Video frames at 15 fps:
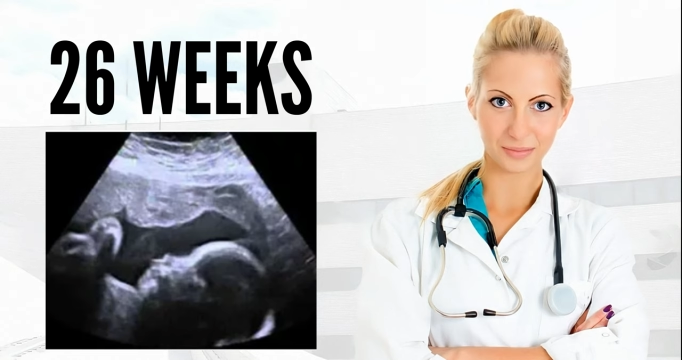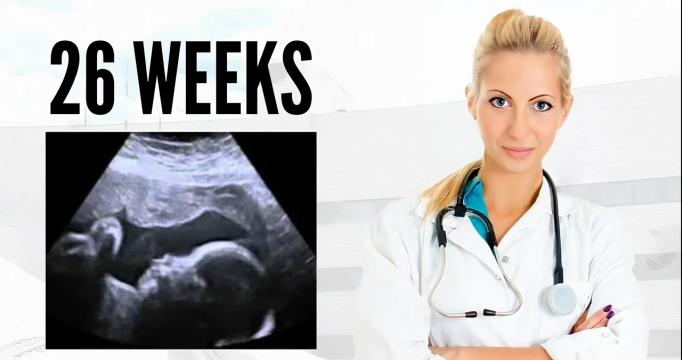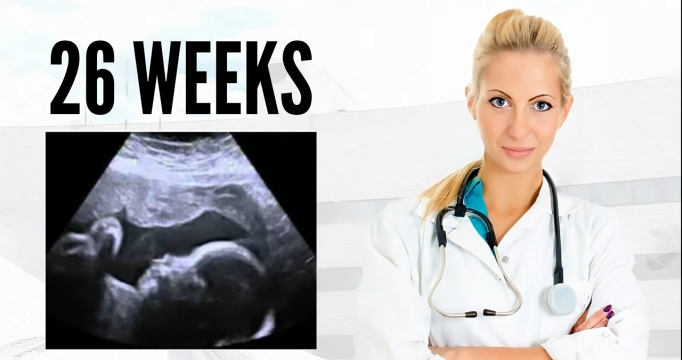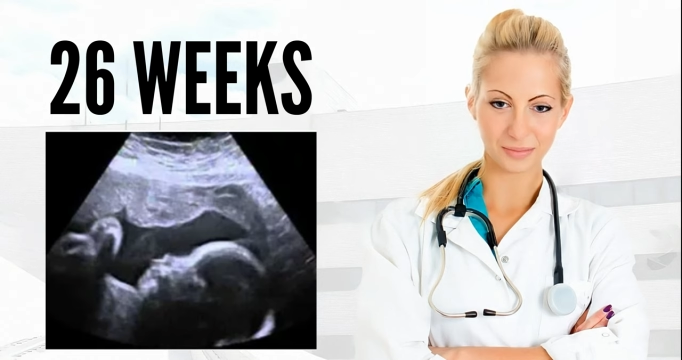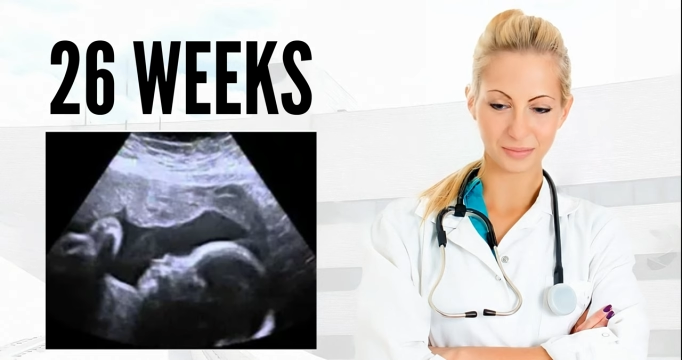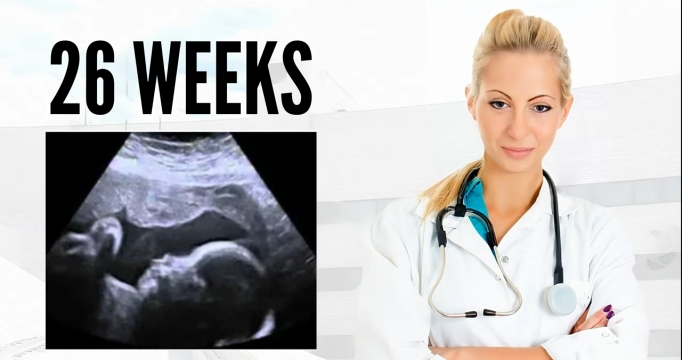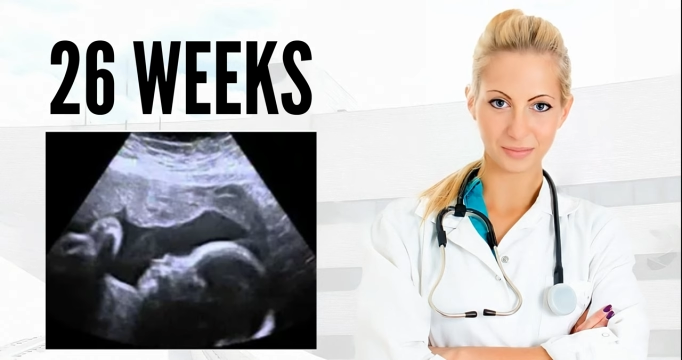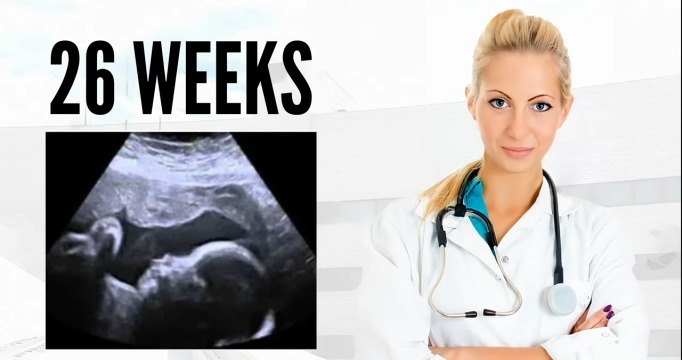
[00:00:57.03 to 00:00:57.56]

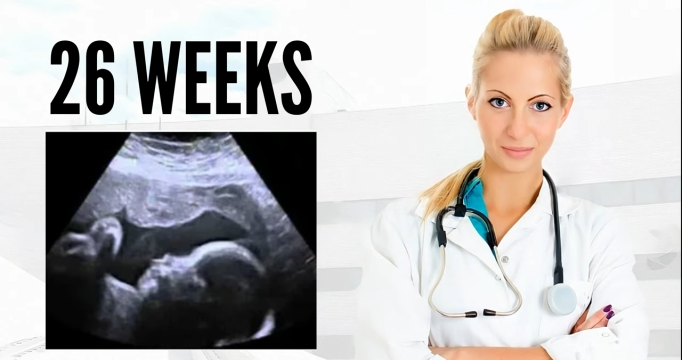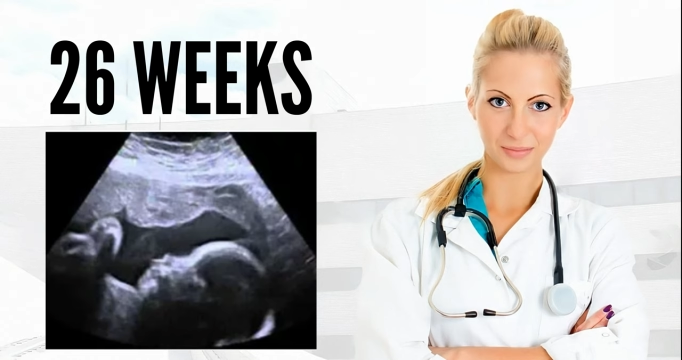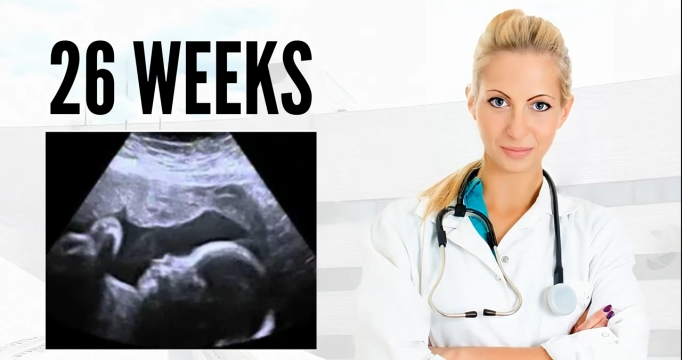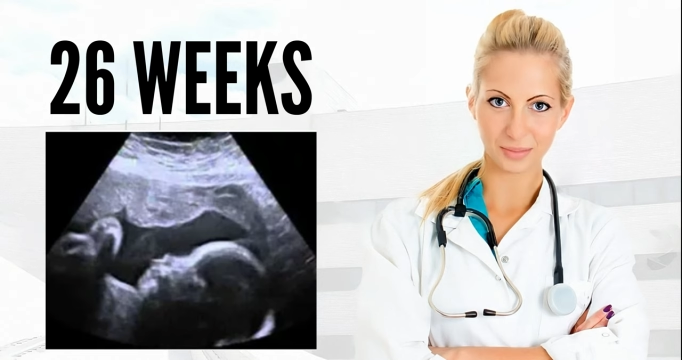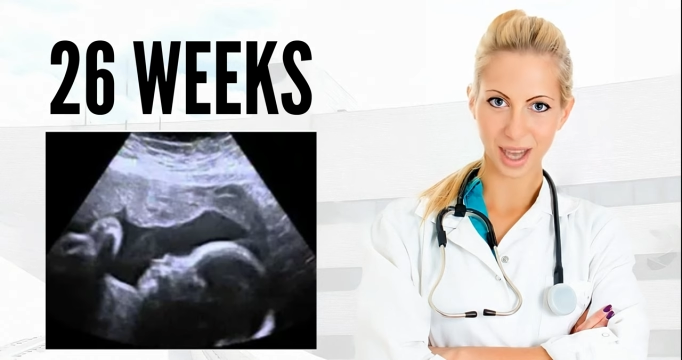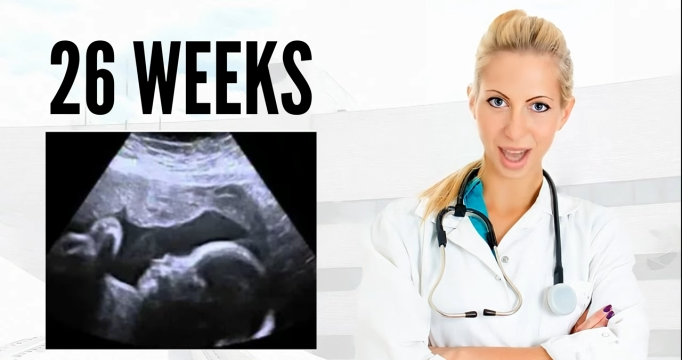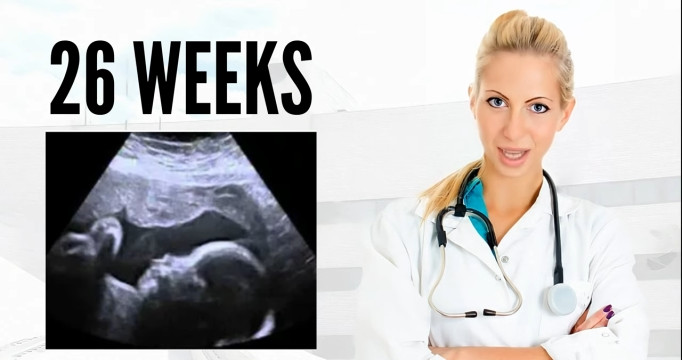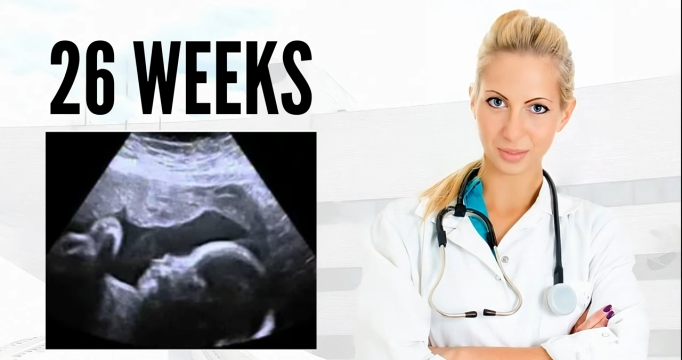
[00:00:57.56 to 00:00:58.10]
over the next
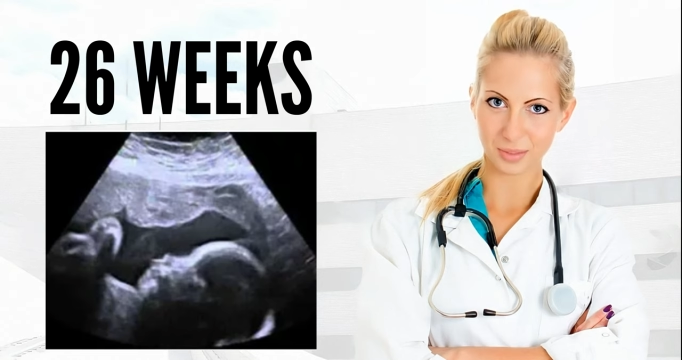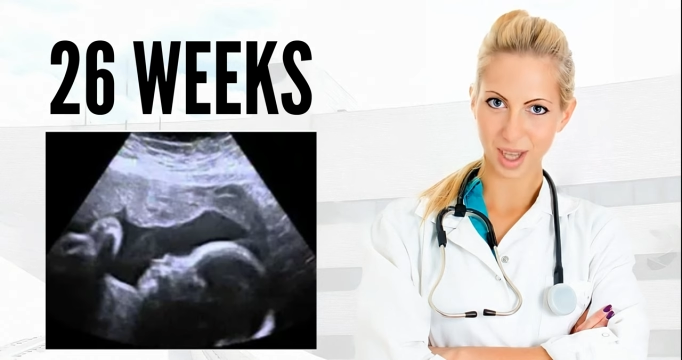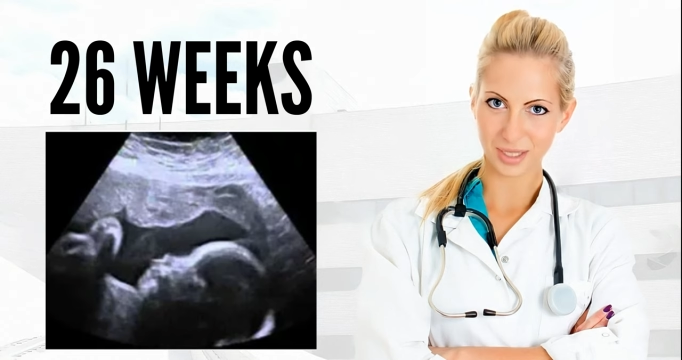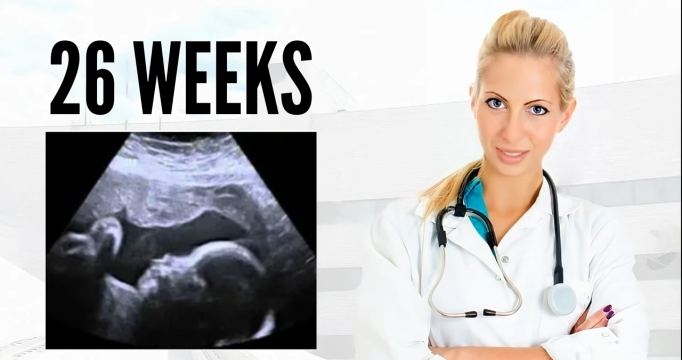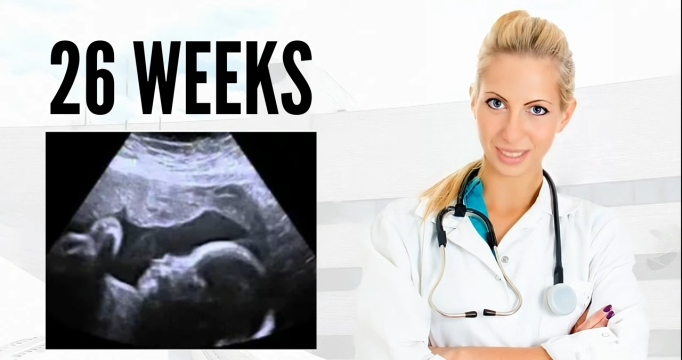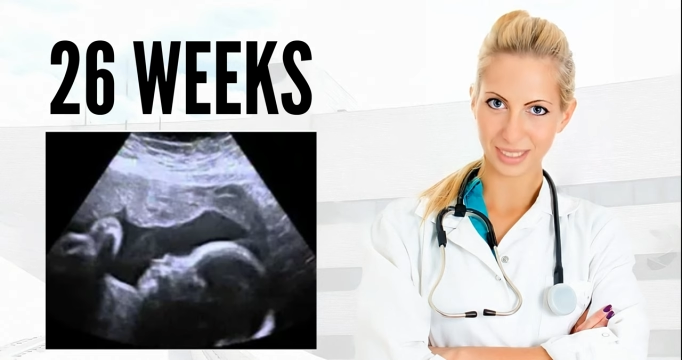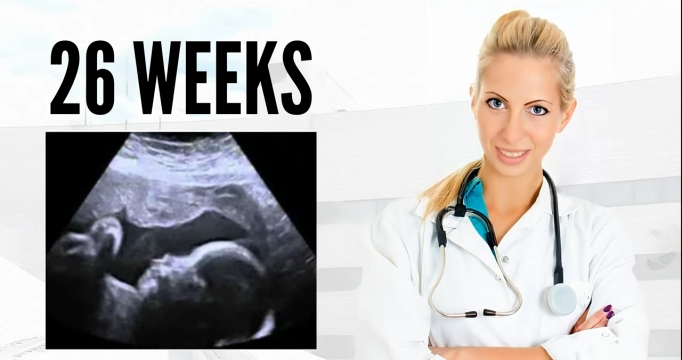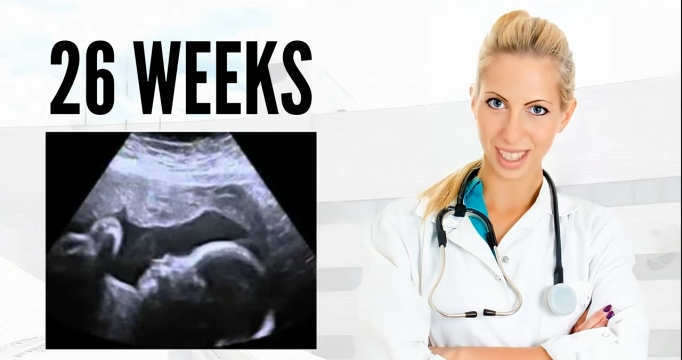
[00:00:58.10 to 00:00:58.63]
fourteen
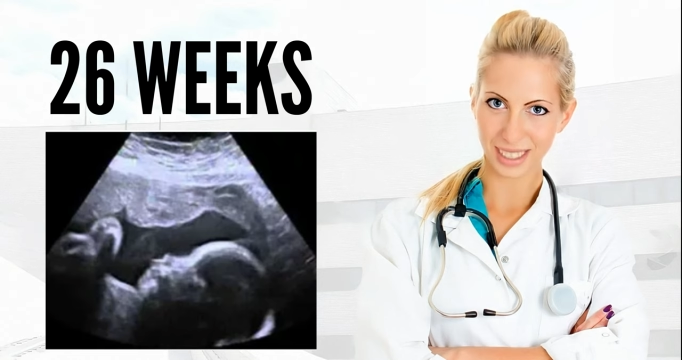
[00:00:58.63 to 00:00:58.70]
weeks